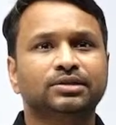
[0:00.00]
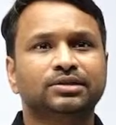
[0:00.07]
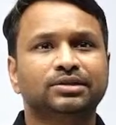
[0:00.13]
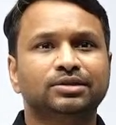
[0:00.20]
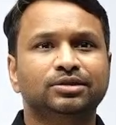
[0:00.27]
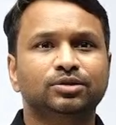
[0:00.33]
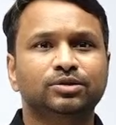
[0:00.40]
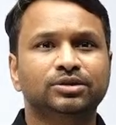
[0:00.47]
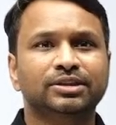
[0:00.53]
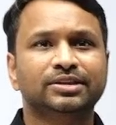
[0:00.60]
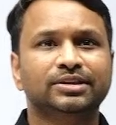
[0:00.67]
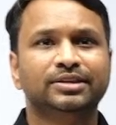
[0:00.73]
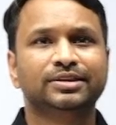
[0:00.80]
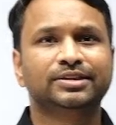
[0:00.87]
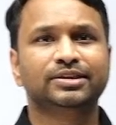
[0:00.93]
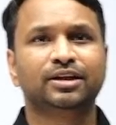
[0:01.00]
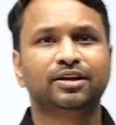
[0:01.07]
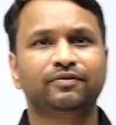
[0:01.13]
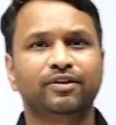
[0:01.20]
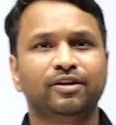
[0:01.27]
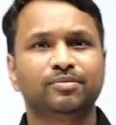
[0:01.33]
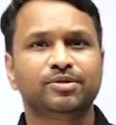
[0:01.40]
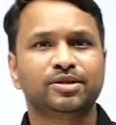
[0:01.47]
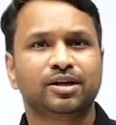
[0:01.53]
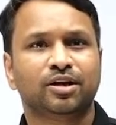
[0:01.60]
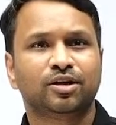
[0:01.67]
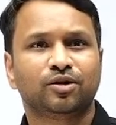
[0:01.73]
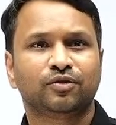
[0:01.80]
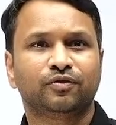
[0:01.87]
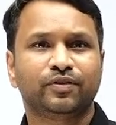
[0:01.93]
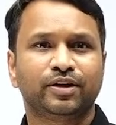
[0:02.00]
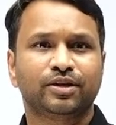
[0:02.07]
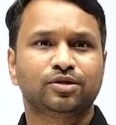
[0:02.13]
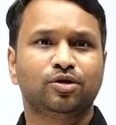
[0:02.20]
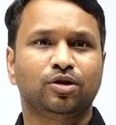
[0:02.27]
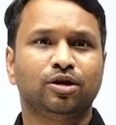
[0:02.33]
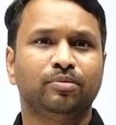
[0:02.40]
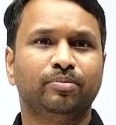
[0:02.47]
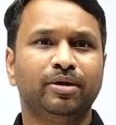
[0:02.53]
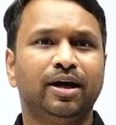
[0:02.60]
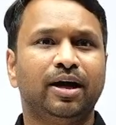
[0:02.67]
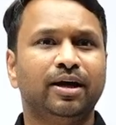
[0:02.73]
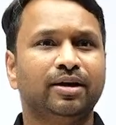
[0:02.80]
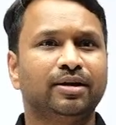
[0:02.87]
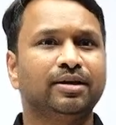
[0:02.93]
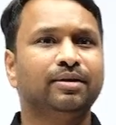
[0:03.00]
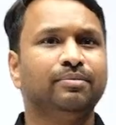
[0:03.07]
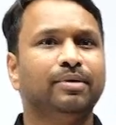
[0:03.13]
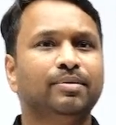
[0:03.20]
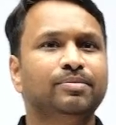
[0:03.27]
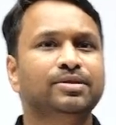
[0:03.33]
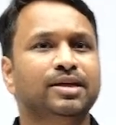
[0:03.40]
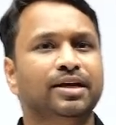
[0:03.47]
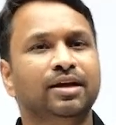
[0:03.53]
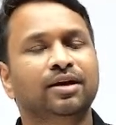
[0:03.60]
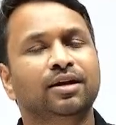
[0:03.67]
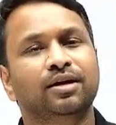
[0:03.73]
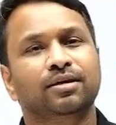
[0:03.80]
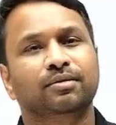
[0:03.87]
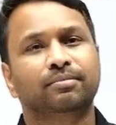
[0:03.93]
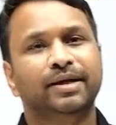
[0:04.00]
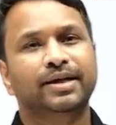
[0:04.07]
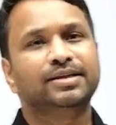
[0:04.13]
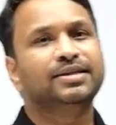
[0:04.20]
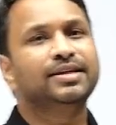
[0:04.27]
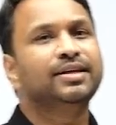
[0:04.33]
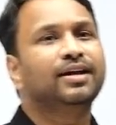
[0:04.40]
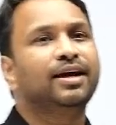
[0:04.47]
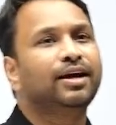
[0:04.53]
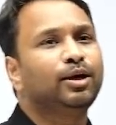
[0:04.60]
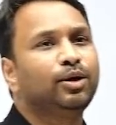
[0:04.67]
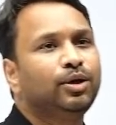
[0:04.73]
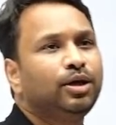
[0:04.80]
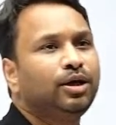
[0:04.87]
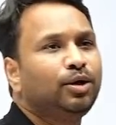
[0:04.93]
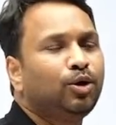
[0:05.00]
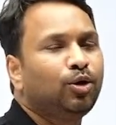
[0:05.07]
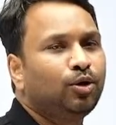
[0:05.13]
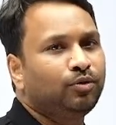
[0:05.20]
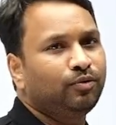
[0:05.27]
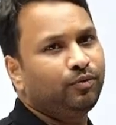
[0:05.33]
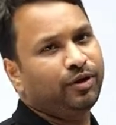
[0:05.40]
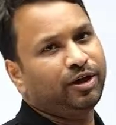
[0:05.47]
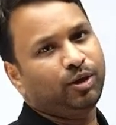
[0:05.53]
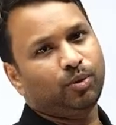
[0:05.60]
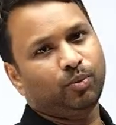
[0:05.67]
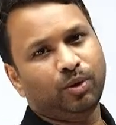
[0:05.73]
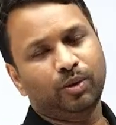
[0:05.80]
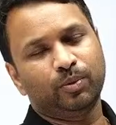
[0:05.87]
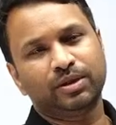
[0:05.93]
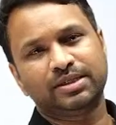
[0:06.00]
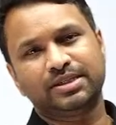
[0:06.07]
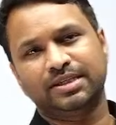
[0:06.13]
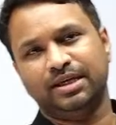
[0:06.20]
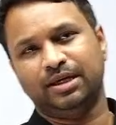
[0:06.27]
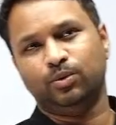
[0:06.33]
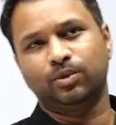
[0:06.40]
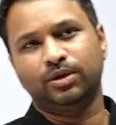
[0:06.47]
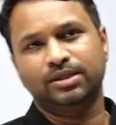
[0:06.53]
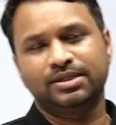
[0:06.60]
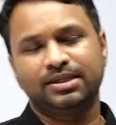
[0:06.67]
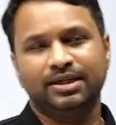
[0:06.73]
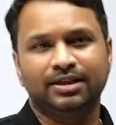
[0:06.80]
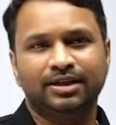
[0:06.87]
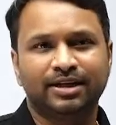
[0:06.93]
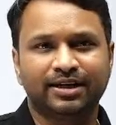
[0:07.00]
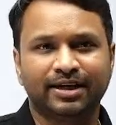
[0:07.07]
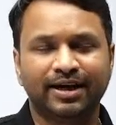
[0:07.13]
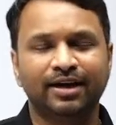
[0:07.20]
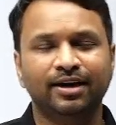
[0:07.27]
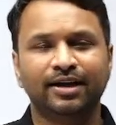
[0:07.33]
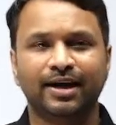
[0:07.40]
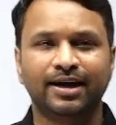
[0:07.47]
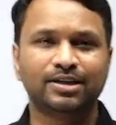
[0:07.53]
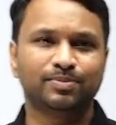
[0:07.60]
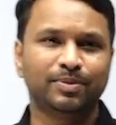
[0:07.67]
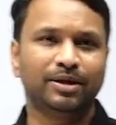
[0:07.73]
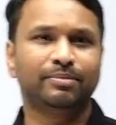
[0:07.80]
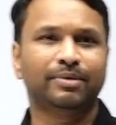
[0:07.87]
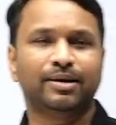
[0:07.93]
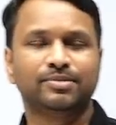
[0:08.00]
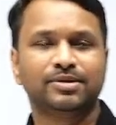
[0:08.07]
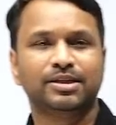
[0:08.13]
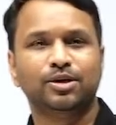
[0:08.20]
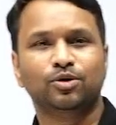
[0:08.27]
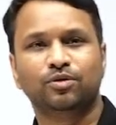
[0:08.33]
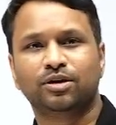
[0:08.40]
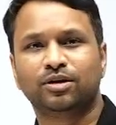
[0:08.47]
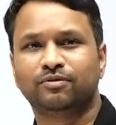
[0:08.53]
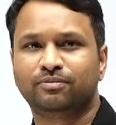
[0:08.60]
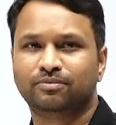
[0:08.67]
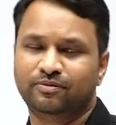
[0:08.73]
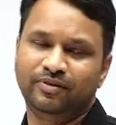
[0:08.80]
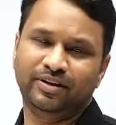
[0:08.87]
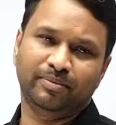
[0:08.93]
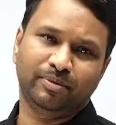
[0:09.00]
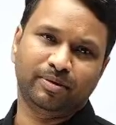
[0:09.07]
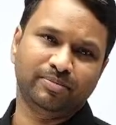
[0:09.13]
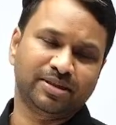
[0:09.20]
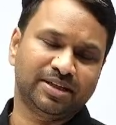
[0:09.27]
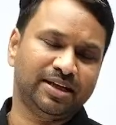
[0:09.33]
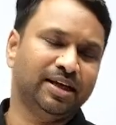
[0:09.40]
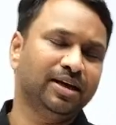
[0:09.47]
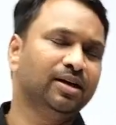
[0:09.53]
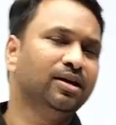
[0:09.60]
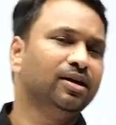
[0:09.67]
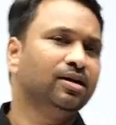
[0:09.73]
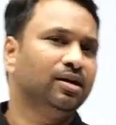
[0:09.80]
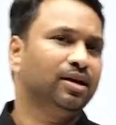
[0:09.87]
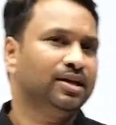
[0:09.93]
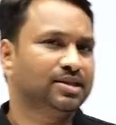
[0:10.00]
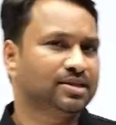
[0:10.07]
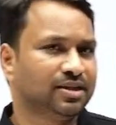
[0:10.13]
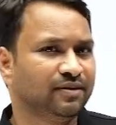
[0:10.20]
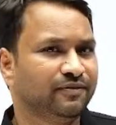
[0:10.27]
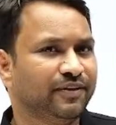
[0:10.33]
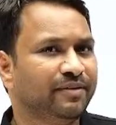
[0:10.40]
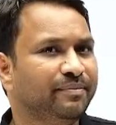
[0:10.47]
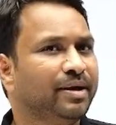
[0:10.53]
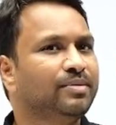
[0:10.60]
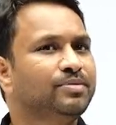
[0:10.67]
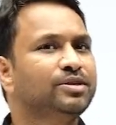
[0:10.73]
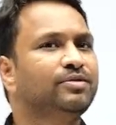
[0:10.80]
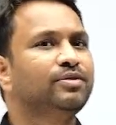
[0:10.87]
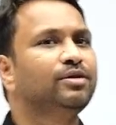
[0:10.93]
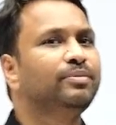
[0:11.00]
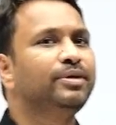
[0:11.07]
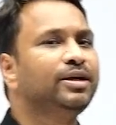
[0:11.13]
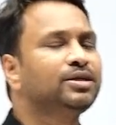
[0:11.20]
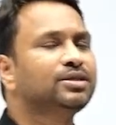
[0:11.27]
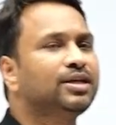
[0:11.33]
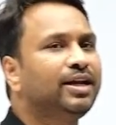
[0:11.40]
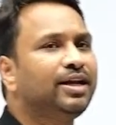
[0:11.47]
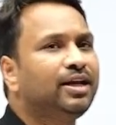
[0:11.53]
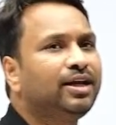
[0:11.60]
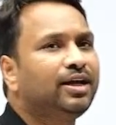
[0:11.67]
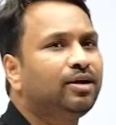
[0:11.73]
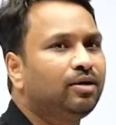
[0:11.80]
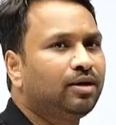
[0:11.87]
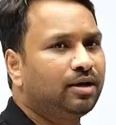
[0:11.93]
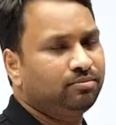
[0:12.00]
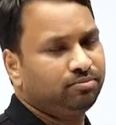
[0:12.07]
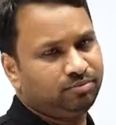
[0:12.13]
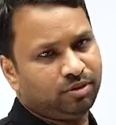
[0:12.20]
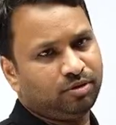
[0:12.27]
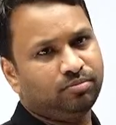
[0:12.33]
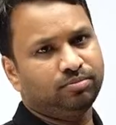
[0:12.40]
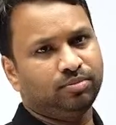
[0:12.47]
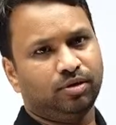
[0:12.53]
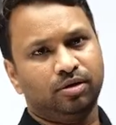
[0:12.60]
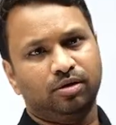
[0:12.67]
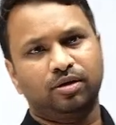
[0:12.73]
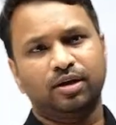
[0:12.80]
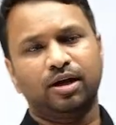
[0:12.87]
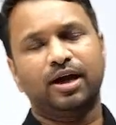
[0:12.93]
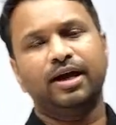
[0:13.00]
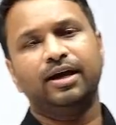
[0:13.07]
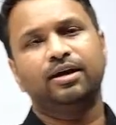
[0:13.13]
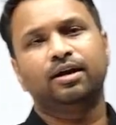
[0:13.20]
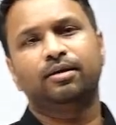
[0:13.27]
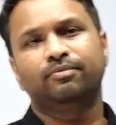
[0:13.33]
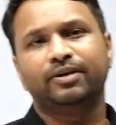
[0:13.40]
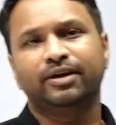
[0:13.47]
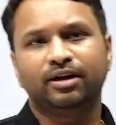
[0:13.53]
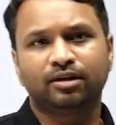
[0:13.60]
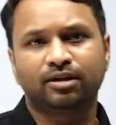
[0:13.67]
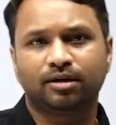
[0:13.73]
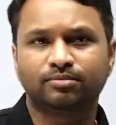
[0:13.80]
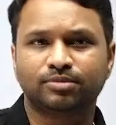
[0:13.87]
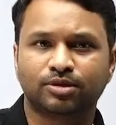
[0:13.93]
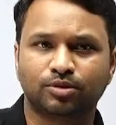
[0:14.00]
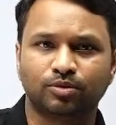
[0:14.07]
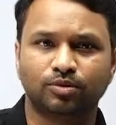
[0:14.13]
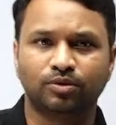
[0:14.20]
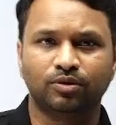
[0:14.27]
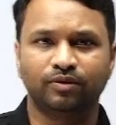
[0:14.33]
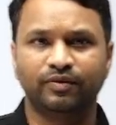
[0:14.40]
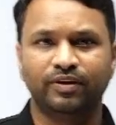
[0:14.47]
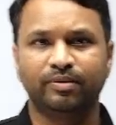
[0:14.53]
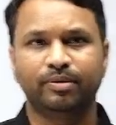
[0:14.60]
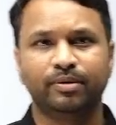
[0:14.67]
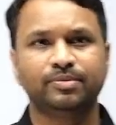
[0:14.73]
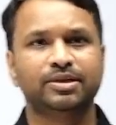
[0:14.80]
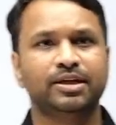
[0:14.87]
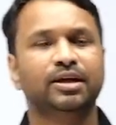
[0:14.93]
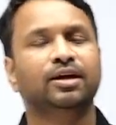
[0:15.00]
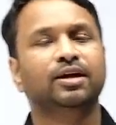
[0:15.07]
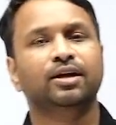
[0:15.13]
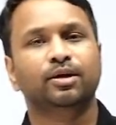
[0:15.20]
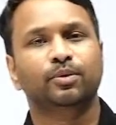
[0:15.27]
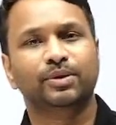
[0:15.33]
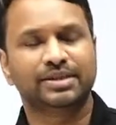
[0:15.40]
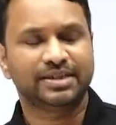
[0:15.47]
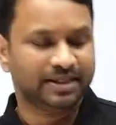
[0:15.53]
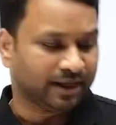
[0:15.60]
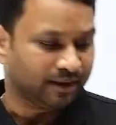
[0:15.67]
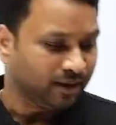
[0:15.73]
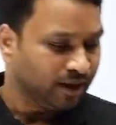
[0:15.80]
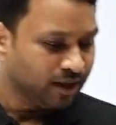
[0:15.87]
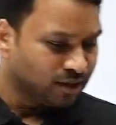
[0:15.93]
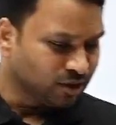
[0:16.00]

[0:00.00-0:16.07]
You'll see this year VMC cutoff is gonna be higher than MAMC. Benzene, we will see, The trend has been MAMC over VMMC. I still feel MAMC will be a slightly, you know, on a higher up when it comes to VMMC. We'll see that. So